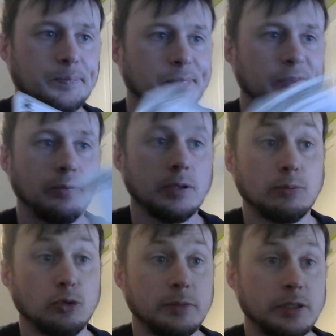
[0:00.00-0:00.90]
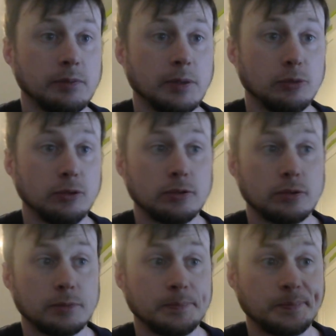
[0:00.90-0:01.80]
If you'd like more Mr. Man
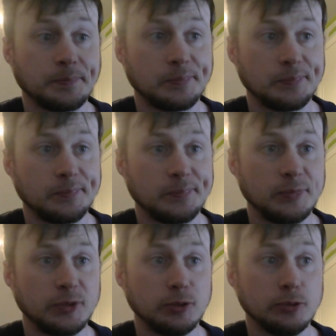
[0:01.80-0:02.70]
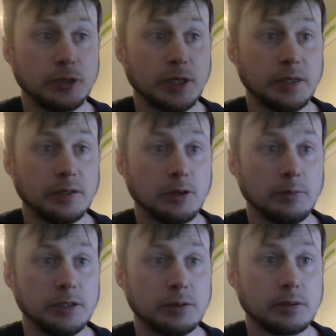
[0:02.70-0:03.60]
books, do say it in the
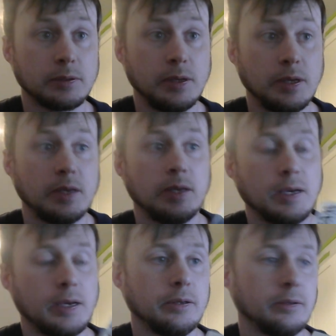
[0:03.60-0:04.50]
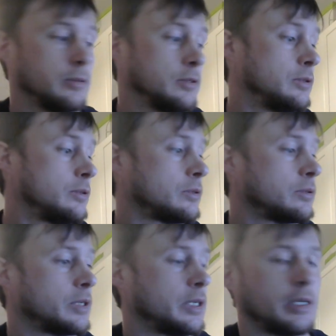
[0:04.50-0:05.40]
comments. And otherwise,
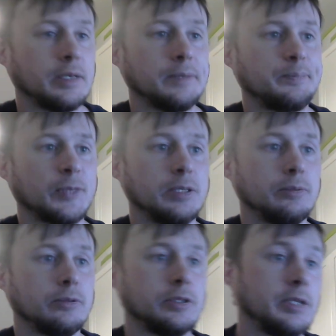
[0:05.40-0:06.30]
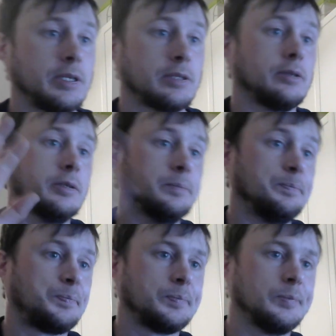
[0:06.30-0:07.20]
take care. I will see you next time.
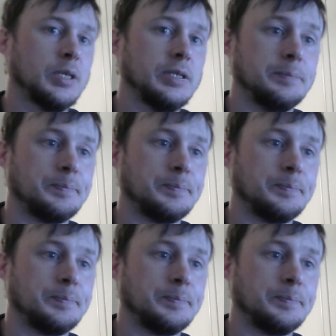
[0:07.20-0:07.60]
Bye.